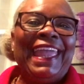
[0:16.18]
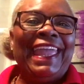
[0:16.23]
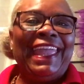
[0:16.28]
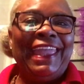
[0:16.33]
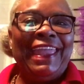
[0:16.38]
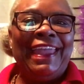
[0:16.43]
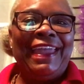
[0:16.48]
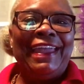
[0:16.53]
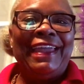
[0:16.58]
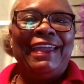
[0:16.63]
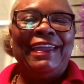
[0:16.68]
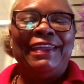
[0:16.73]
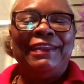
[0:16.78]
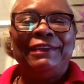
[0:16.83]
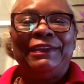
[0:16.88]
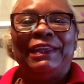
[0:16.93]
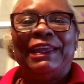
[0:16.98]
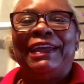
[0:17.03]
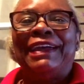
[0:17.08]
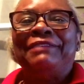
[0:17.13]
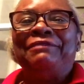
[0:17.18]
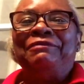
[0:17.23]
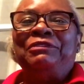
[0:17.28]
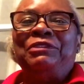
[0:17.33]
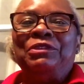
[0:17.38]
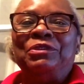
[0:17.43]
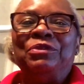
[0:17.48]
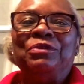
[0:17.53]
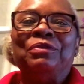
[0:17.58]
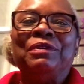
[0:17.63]
And if
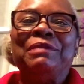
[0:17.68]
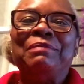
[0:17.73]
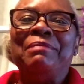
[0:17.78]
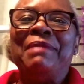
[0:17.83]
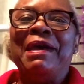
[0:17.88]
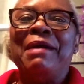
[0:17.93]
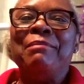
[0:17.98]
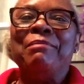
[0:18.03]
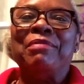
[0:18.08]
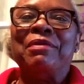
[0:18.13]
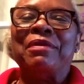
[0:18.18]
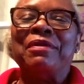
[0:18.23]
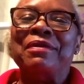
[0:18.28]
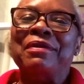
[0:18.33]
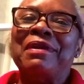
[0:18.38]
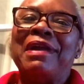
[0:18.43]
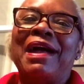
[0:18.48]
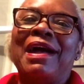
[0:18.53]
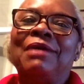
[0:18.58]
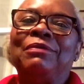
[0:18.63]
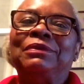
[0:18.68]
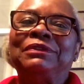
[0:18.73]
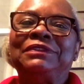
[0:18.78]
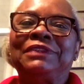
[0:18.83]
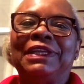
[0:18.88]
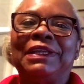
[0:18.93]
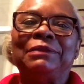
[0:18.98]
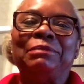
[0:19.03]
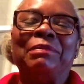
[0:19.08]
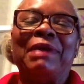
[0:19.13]
you remember, I was
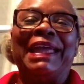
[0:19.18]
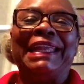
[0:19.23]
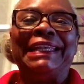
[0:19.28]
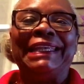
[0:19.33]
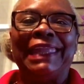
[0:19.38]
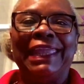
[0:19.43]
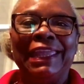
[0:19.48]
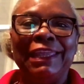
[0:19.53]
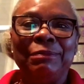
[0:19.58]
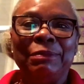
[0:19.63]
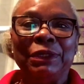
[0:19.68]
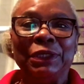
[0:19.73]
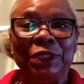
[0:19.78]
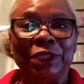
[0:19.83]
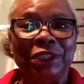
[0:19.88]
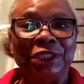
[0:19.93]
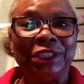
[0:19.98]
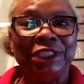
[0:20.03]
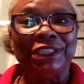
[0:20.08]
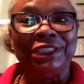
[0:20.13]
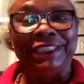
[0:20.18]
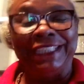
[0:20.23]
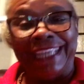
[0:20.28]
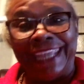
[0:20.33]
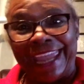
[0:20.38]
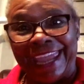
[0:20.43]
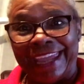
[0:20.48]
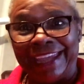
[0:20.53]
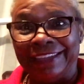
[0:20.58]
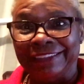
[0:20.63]
at my neighborhood
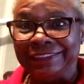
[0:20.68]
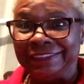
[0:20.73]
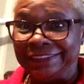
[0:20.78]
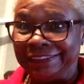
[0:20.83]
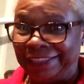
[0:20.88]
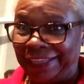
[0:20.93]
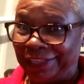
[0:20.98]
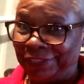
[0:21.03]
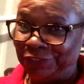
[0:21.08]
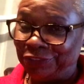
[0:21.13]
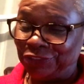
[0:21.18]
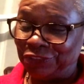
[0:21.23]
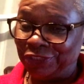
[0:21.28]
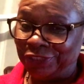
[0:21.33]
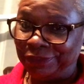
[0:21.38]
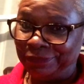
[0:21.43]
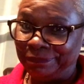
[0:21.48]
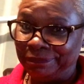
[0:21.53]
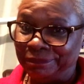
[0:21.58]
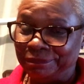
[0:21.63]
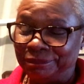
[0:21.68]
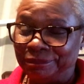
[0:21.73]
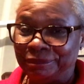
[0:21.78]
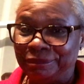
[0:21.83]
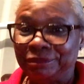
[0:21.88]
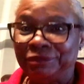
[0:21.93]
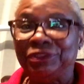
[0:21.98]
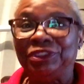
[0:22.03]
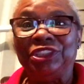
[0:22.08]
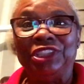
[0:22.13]
gas station.
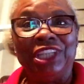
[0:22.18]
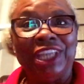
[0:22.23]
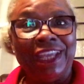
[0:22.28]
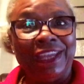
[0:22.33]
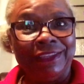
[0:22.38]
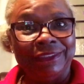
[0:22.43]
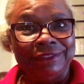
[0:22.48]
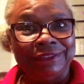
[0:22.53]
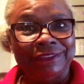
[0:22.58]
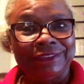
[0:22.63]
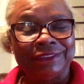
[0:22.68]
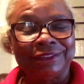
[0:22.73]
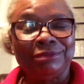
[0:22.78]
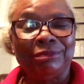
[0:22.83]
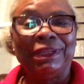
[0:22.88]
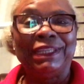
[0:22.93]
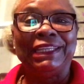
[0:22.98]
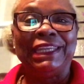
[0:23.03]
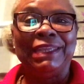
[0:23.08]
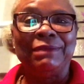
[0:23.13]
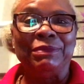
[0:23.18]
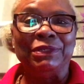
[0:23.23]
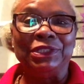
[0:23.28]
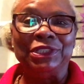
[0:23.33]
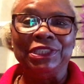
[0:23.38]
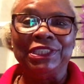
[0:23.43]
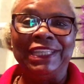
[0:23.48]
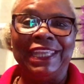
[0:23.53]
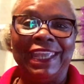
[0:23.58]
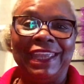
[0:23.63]
Yes, my
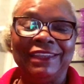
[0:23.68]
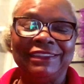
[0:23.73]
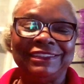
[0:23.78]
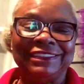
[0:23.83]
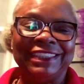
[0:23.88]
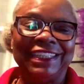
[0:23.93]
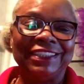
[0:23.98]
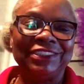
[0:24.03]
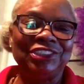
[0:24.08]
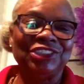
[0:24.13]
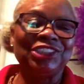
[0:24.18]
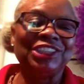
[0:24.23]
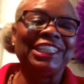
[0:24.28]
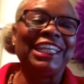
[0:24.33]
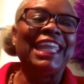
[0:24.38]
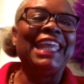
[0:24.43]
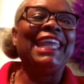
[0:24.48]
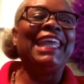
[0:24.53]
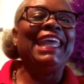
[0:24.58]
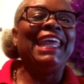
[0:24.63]
neighborhood gas station.